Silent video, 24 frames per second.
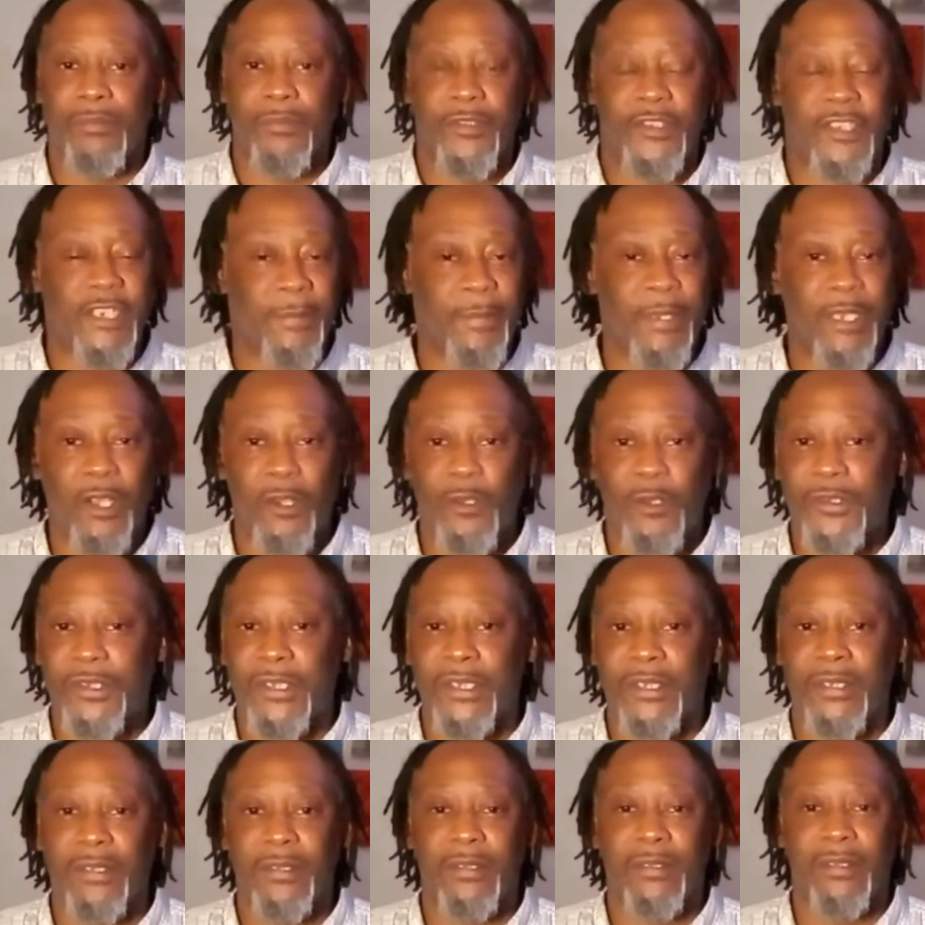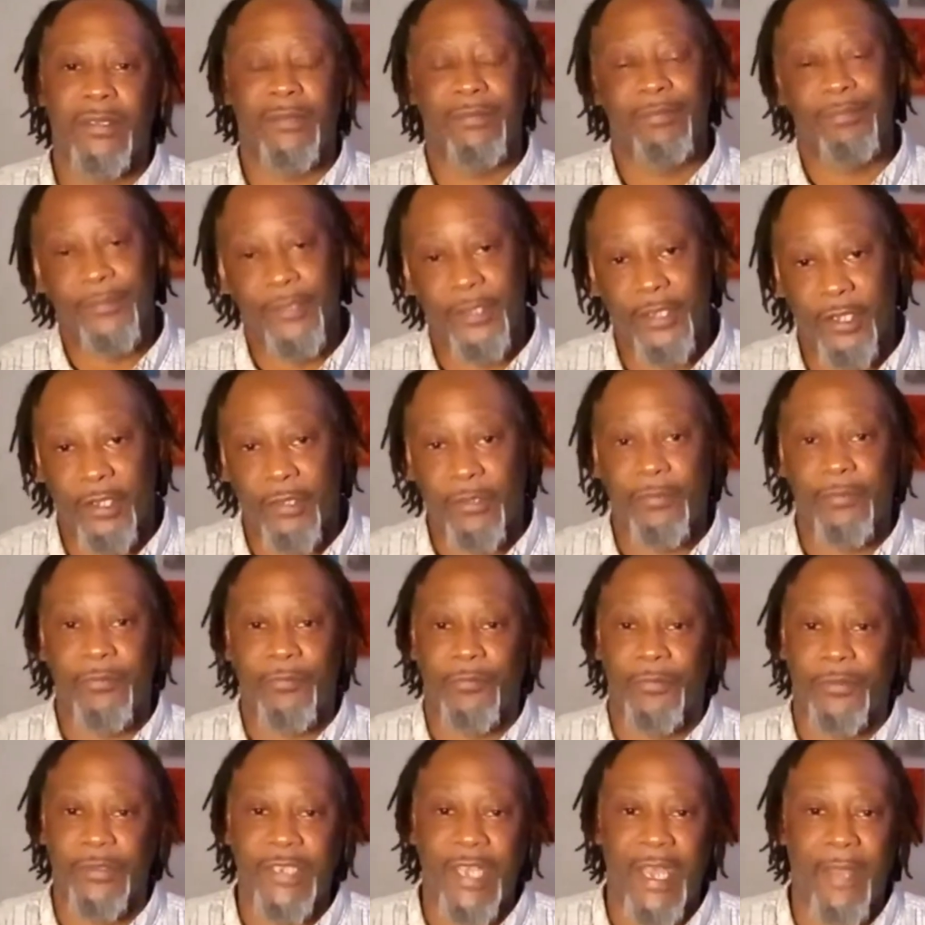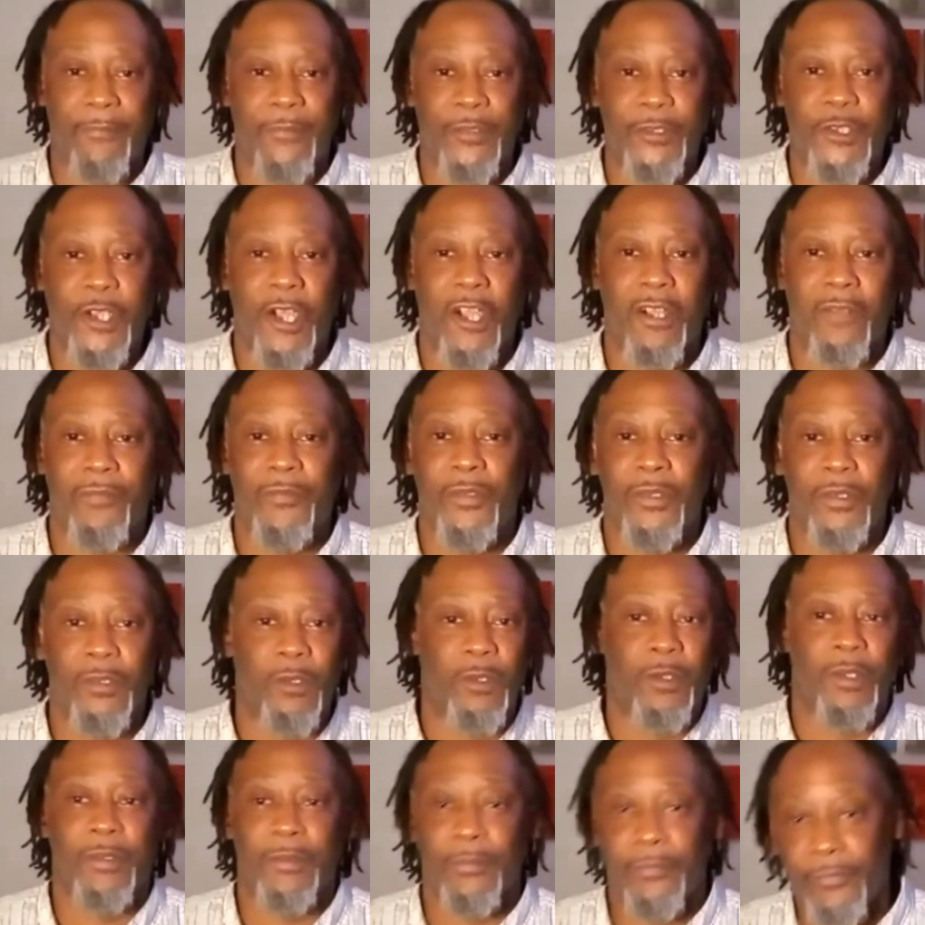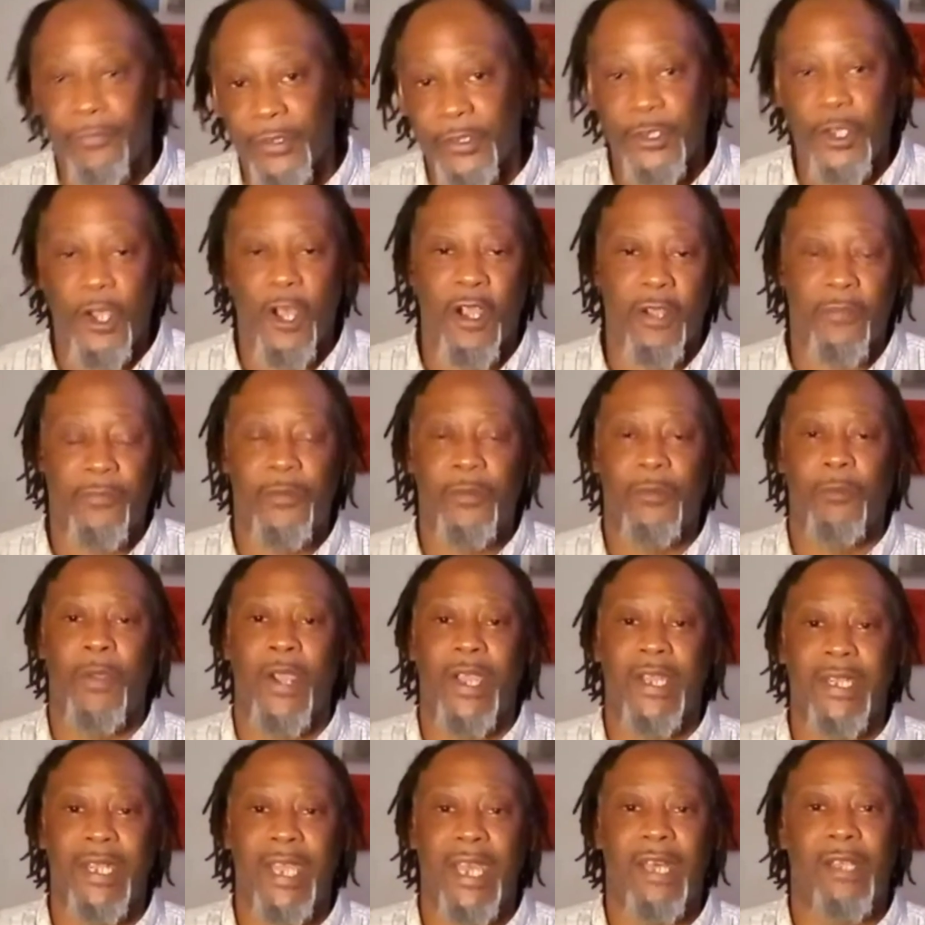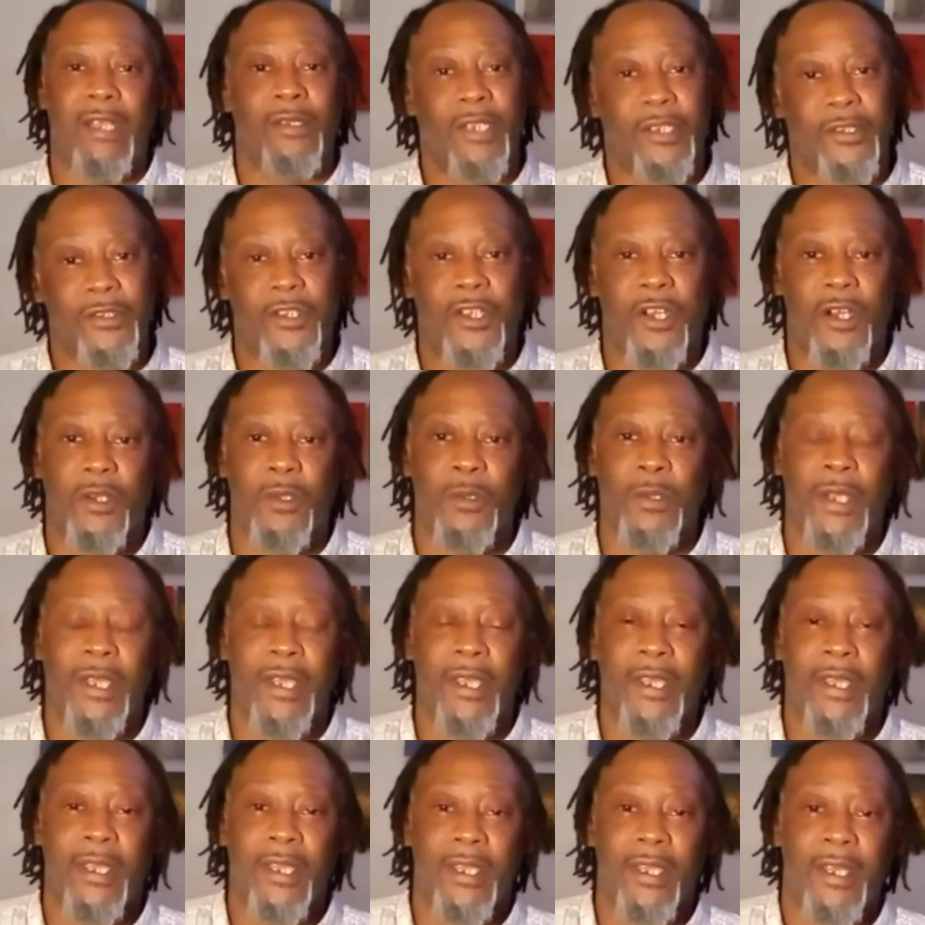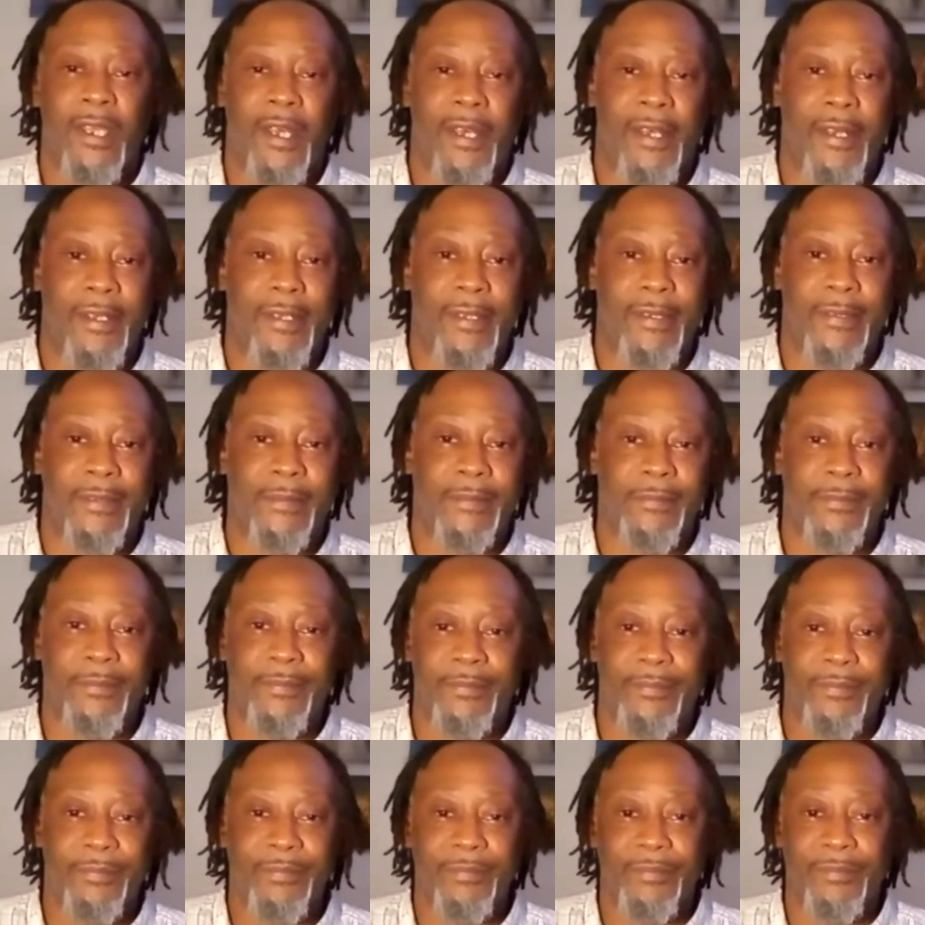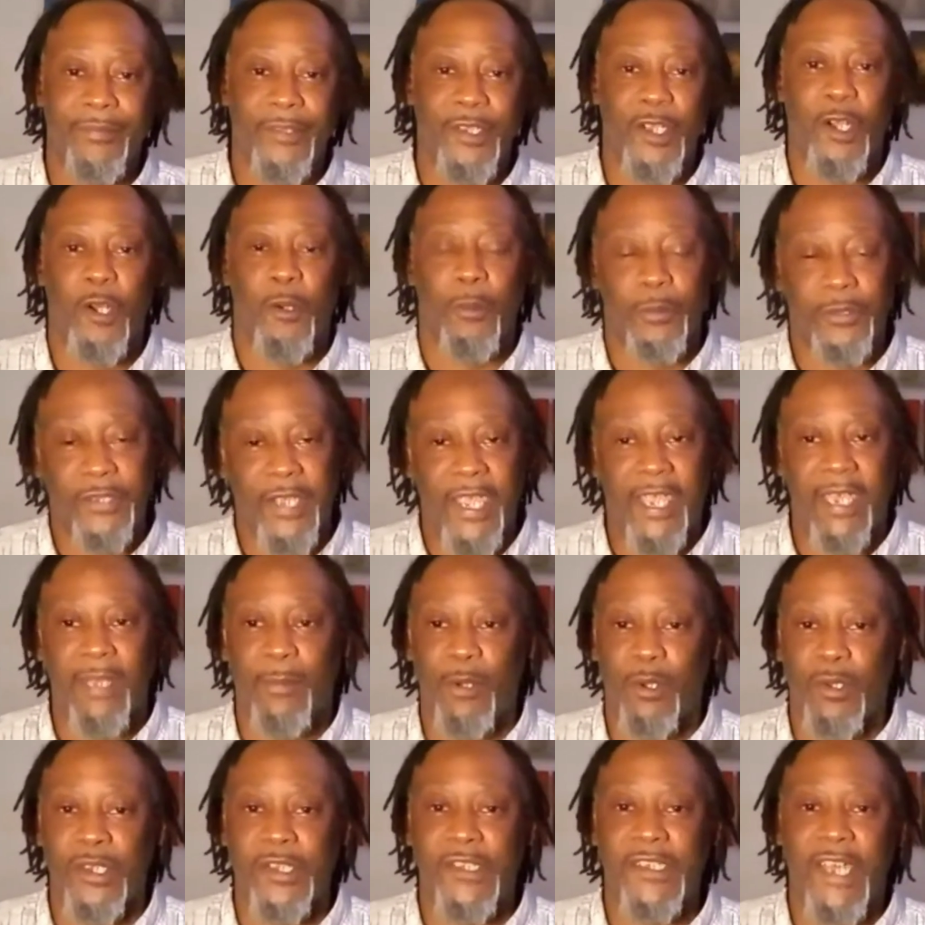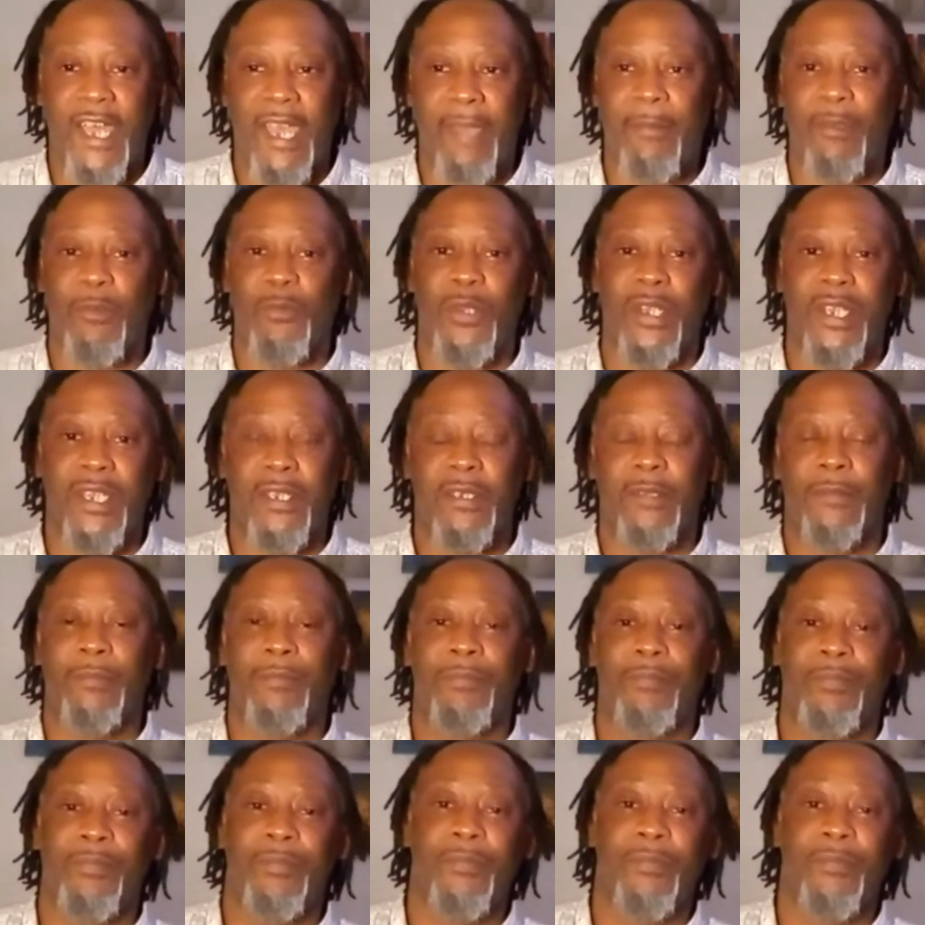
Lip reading: Jimmy Olsen, top photographer or photographer right now. Let's go. Uh, take him on assignment with him.